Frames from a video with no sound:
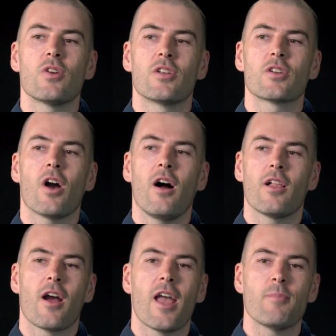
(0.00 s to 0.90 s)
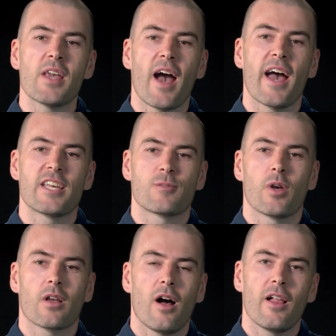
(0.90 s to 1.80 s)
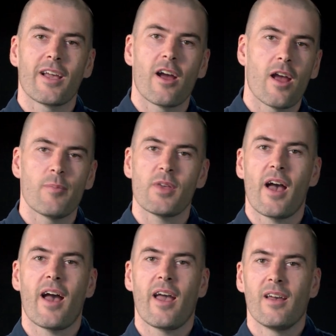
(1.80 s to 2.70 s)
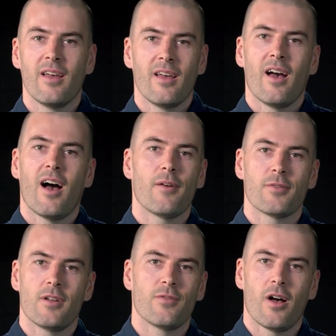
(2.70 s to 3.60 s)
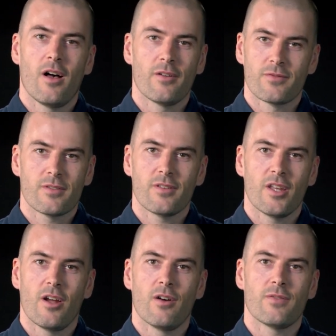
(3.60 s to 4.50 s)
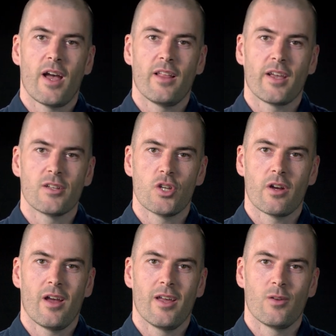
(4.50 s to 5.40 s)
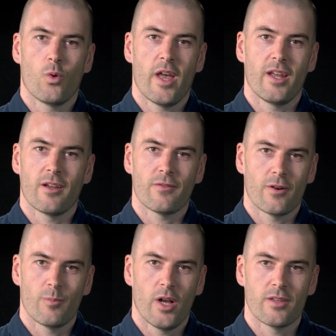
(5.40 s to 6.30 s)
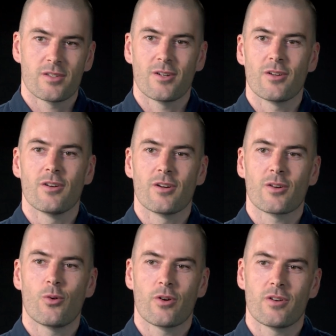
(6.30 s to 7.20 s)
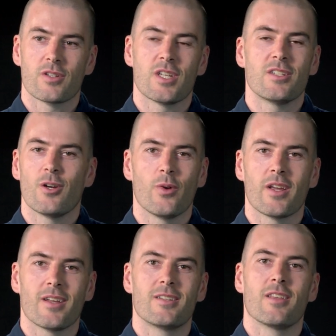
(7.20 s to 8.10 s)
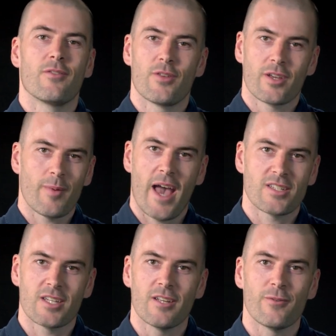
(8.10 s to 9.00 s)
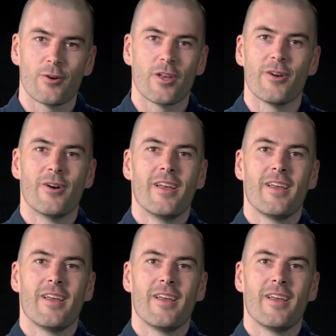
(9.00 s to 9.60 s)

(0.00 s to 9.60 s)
could call our APIs, but calling our API often involved, filing a JIRA and waiting for months or quarters until we could deliver the capacity for you.